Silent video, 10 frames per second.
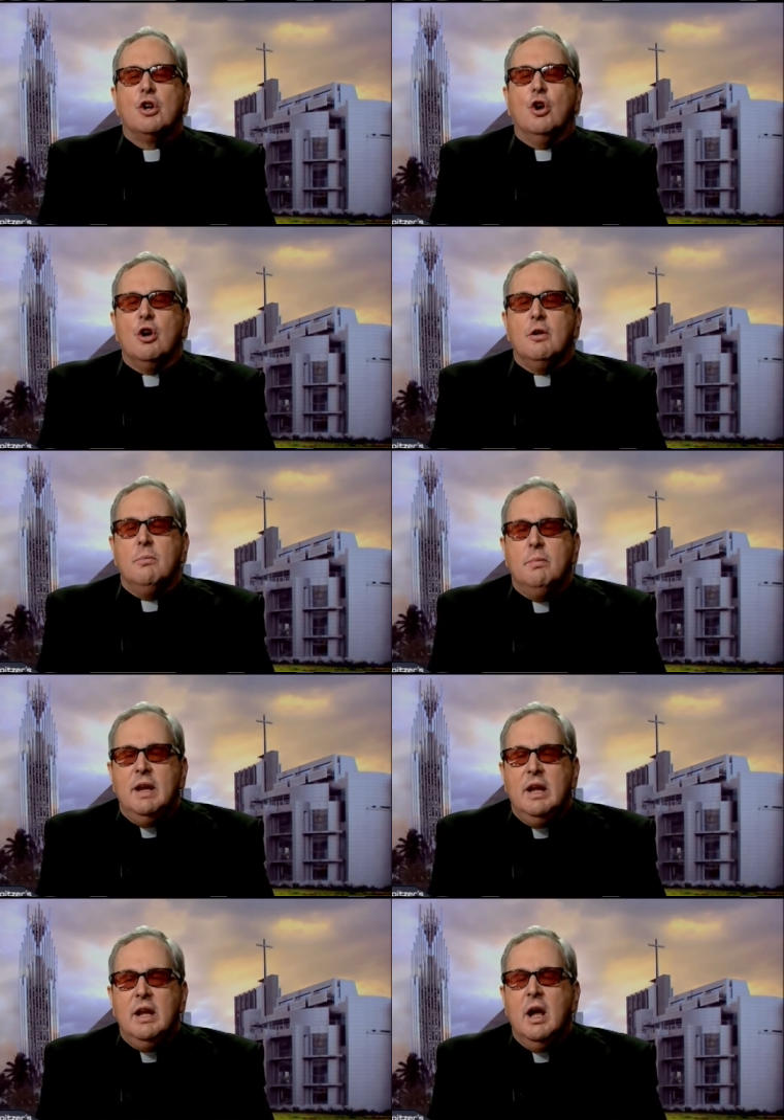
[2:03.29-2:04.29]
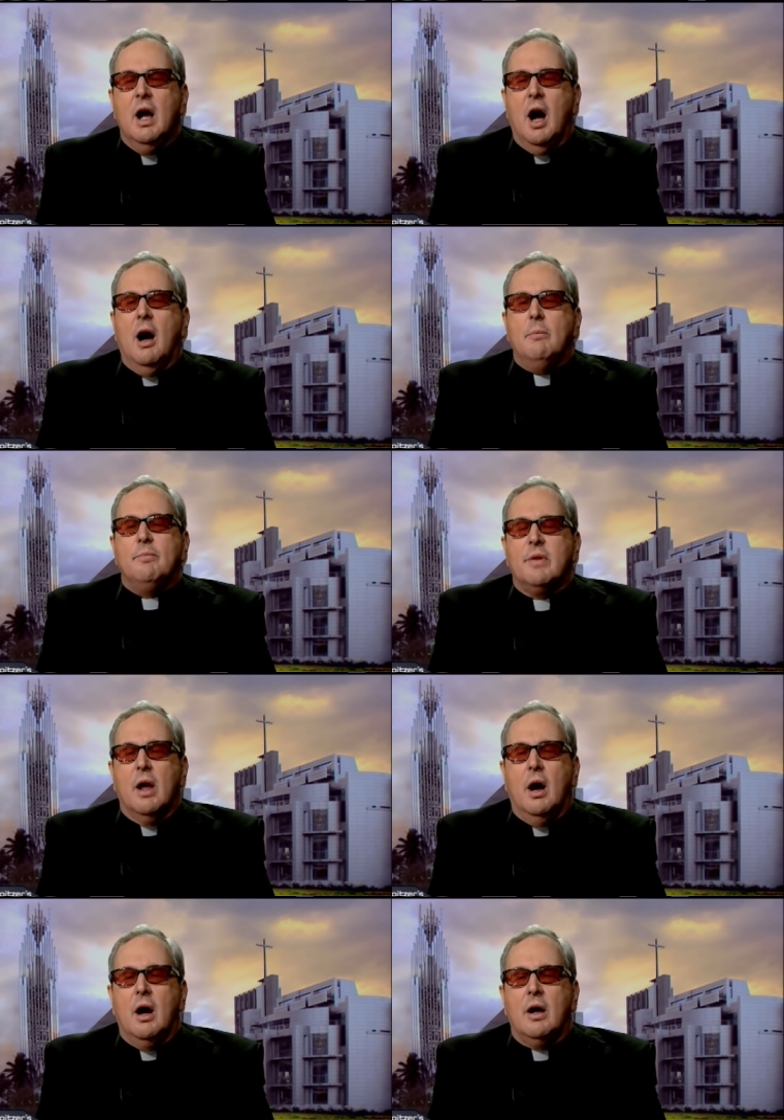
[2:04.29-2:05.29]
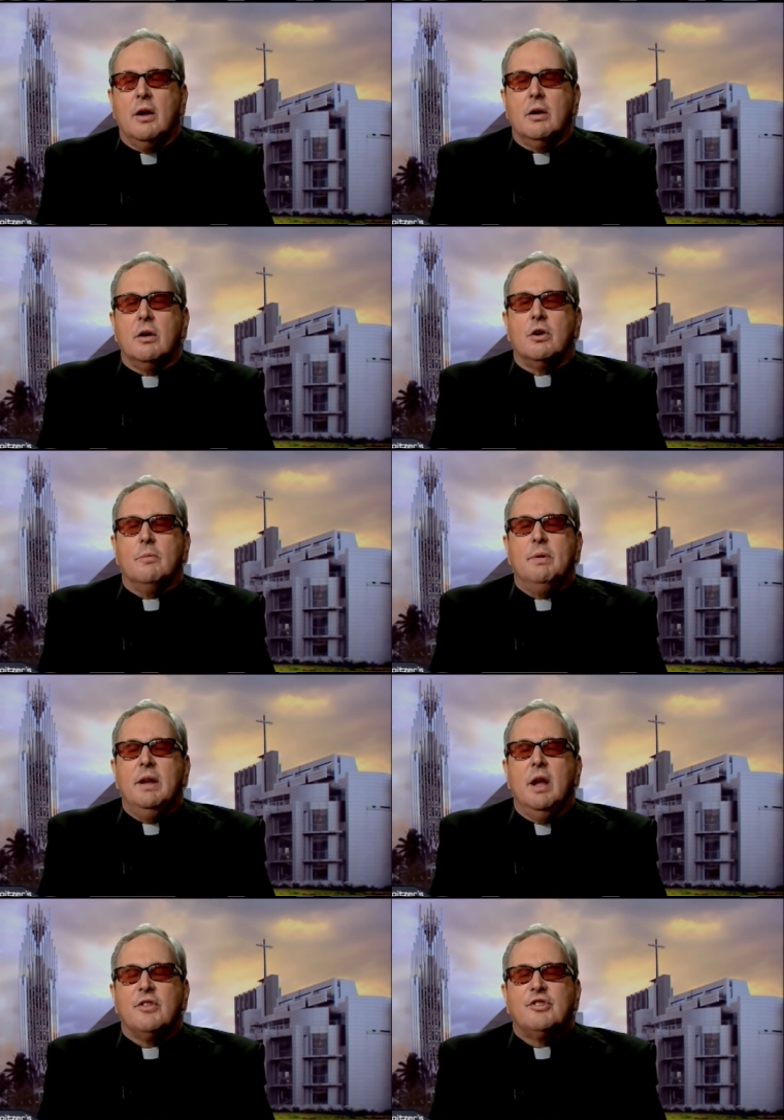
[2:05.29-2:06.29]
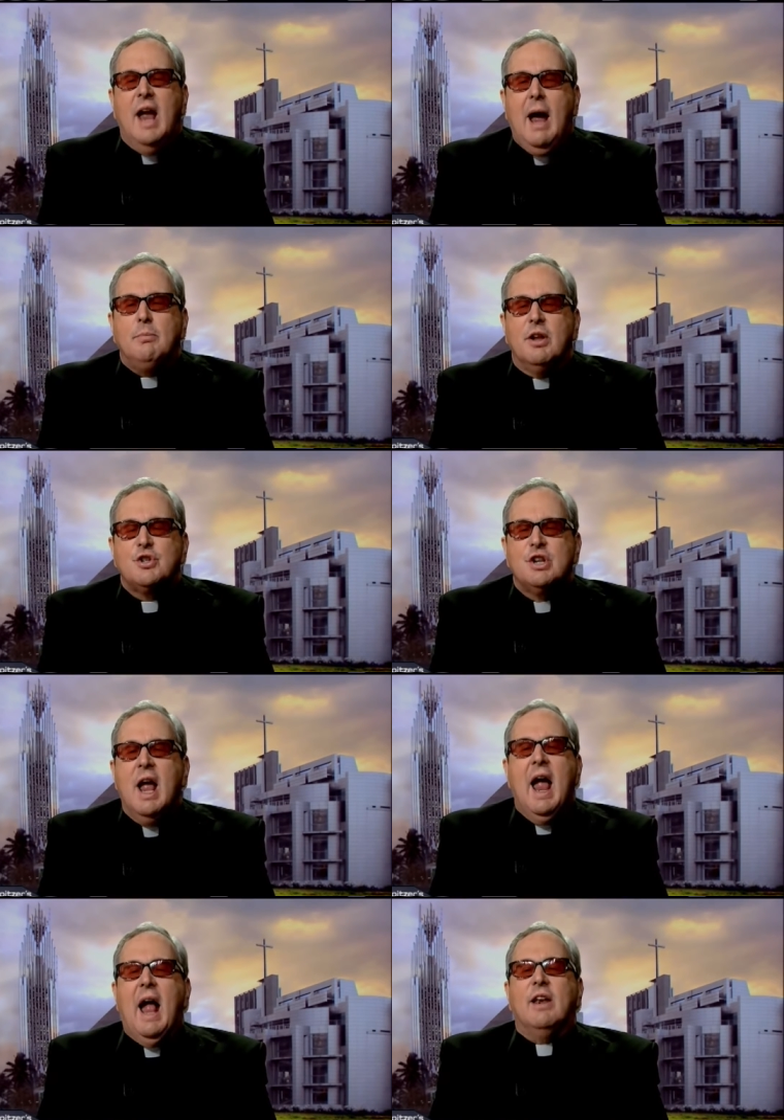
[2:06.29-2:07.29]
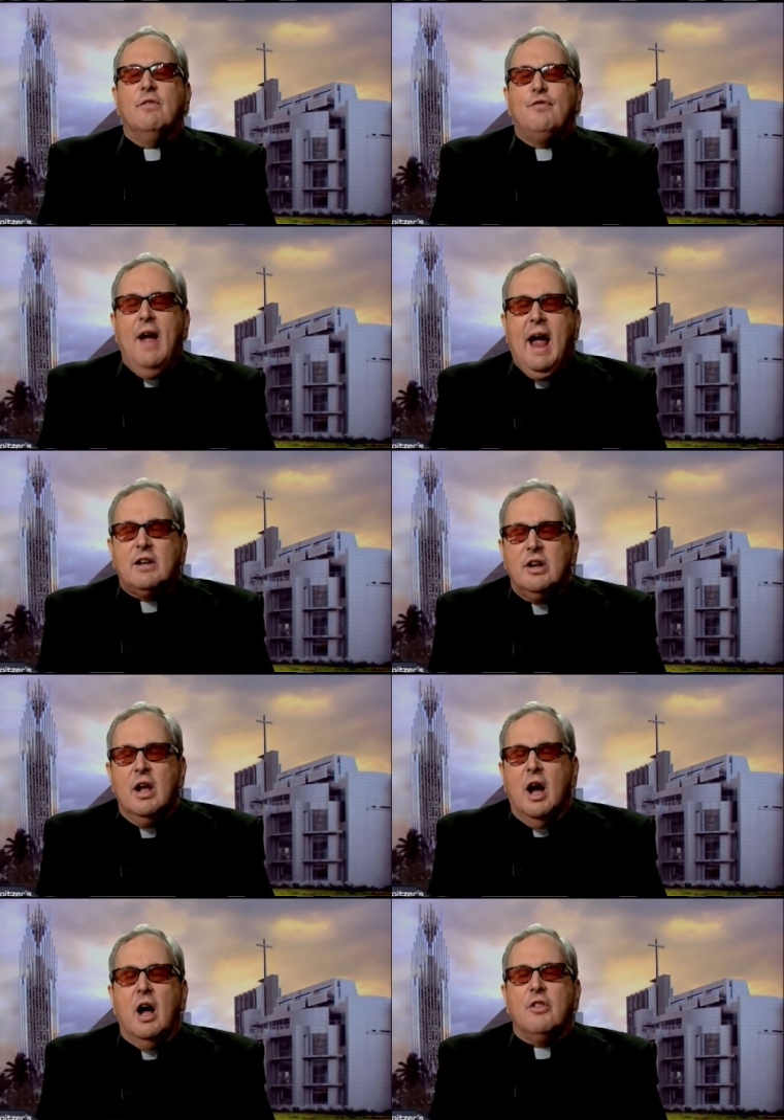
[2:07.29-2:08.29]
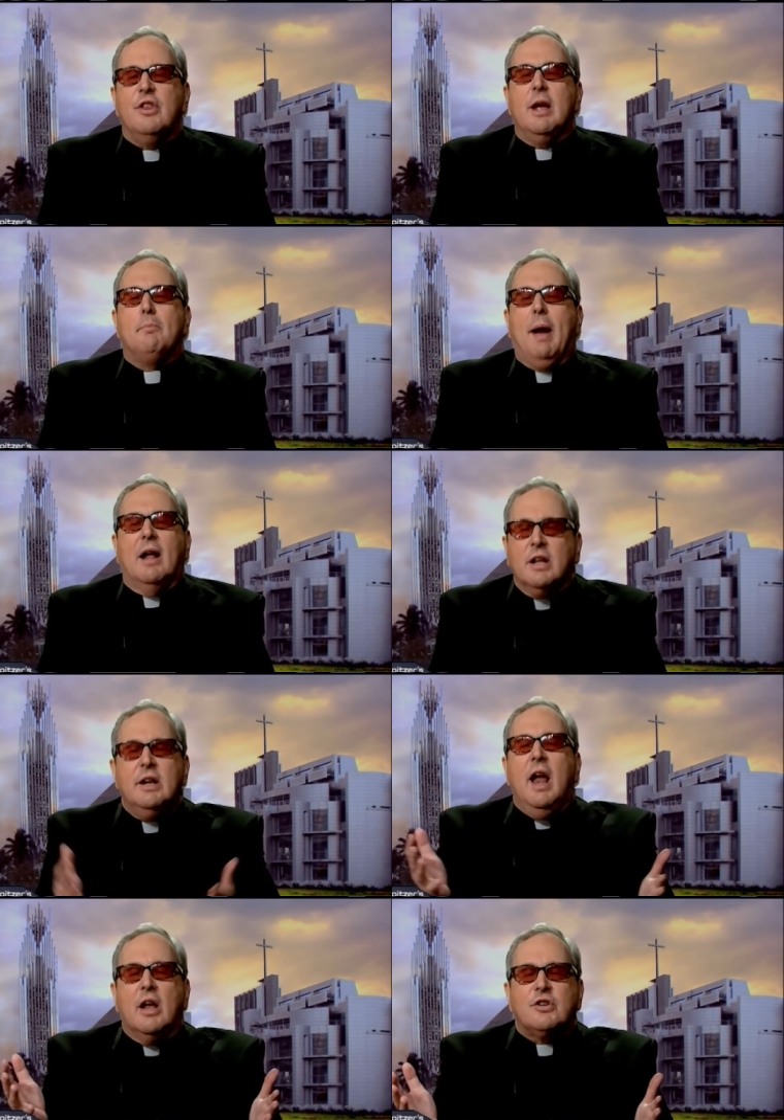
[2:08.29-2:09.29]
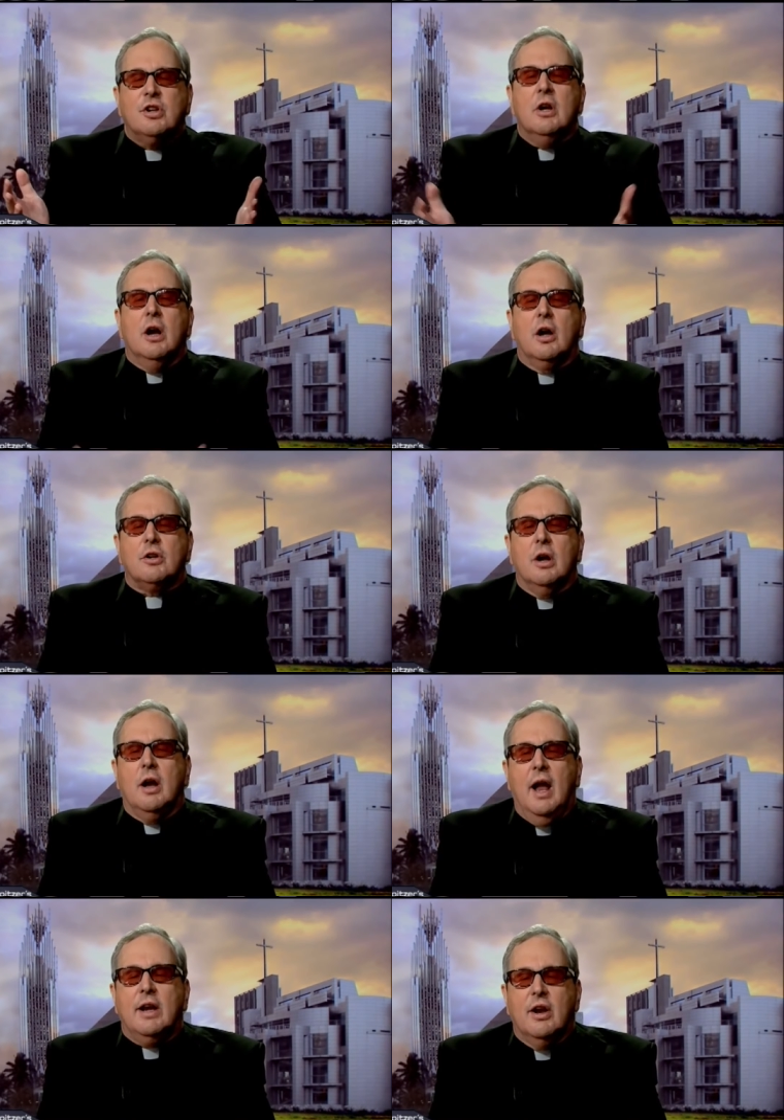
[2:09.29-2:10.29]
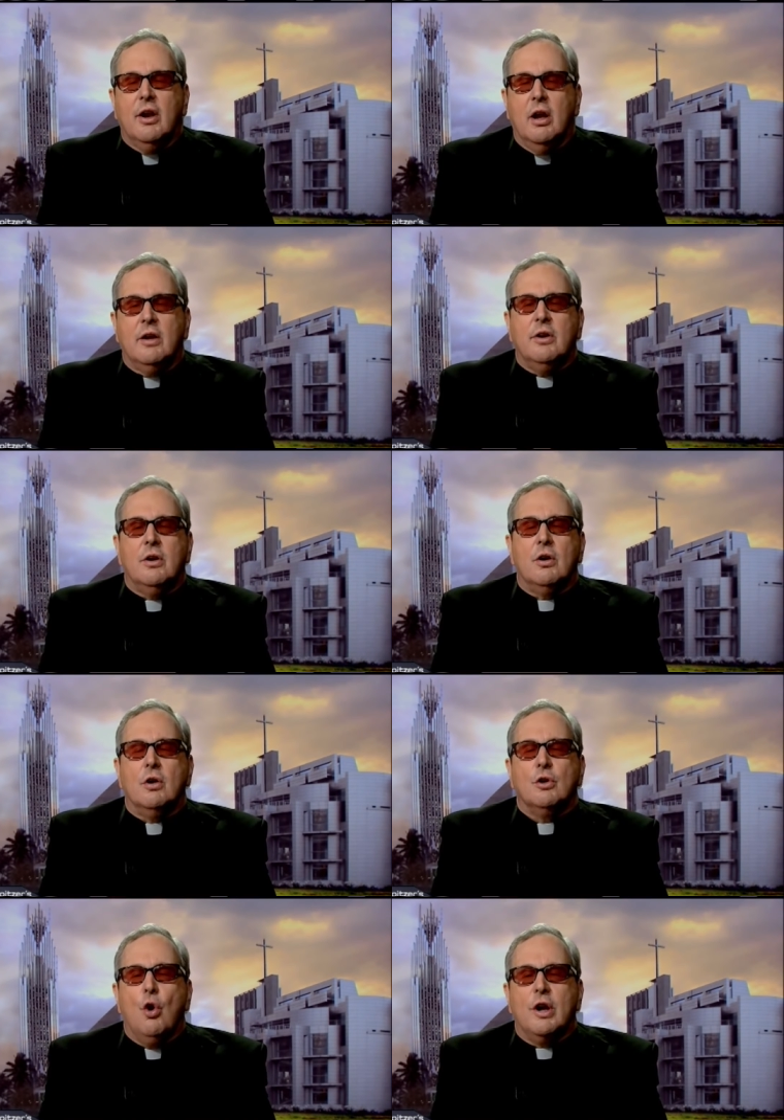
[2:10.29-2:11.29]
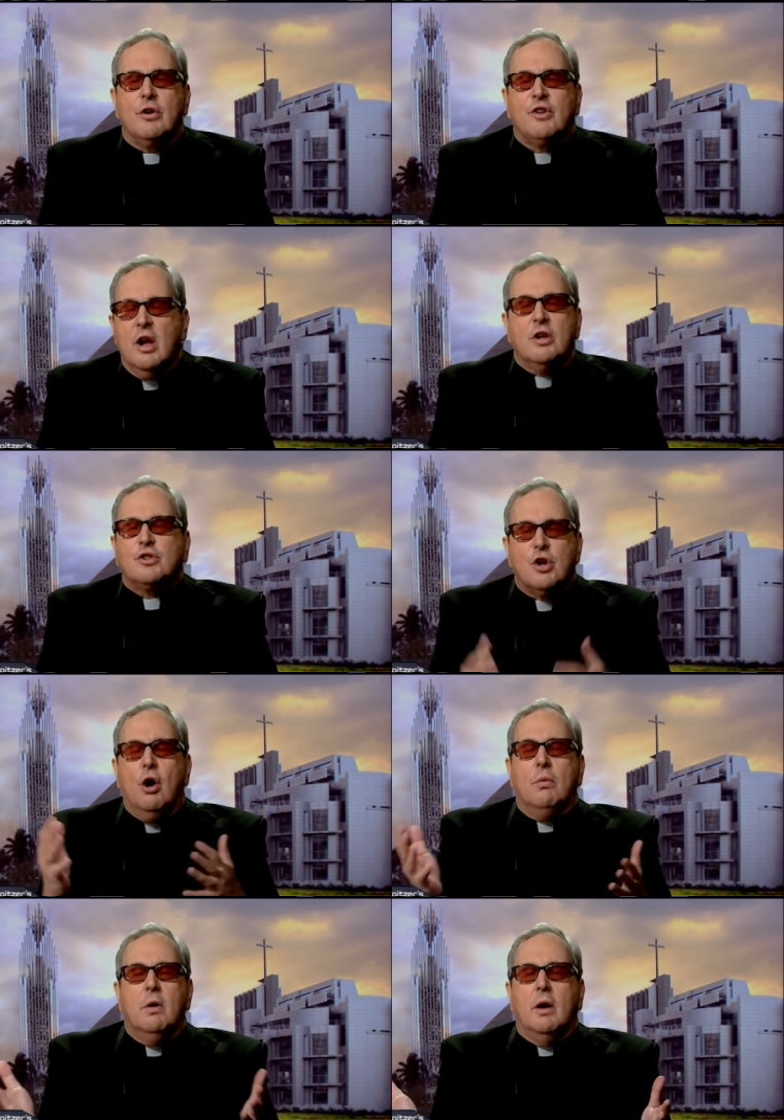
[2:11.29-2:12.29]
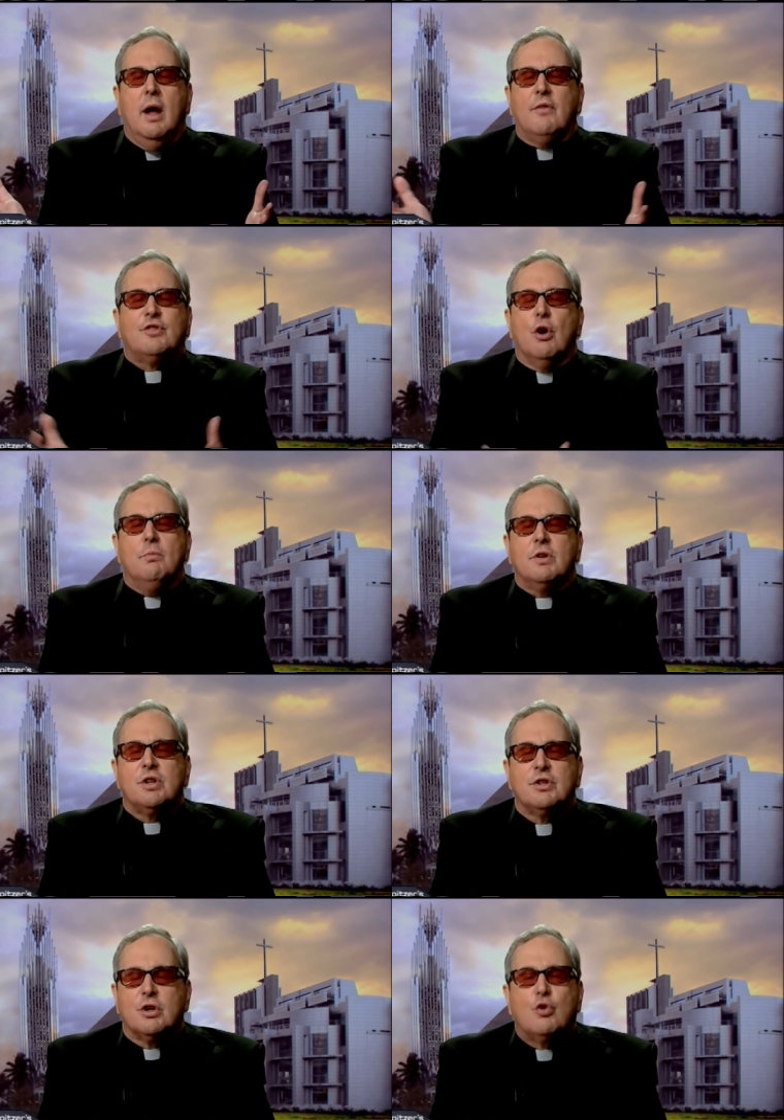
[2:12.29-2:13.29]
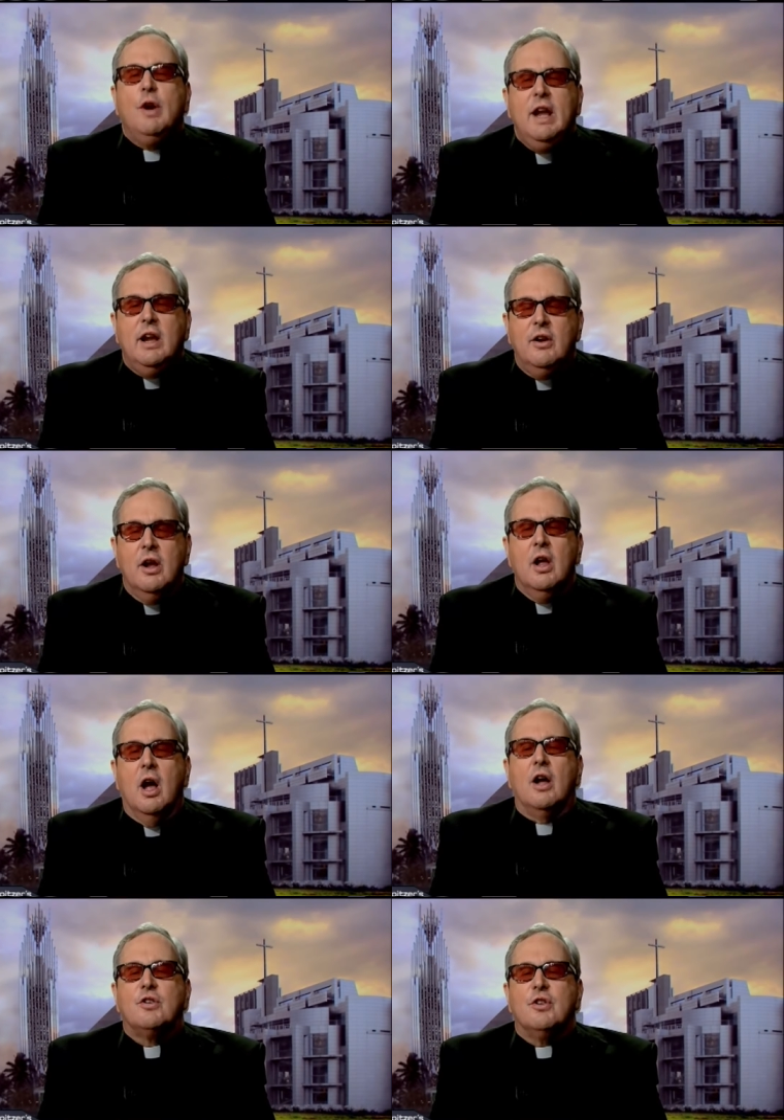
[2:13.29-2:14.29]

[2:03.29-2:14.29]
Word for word: could be um, uh, could be established, and in fact, uh, the appellant has uh, uh, and and her lawyers so uh, have so much as agreed mm-hmm.